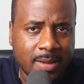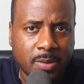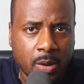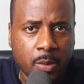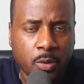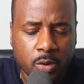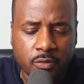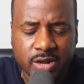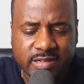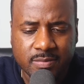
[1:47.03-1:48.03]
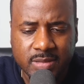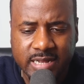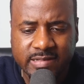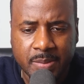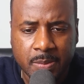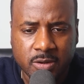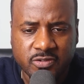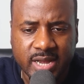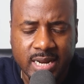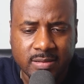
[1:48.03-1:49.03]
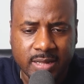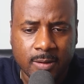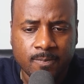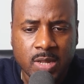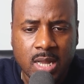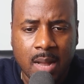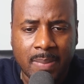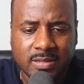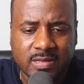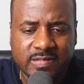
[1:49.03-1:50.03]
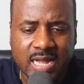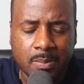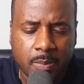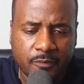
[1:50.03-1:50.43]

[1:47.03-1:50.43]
and we're going to read some things that people are saying out there about this doc.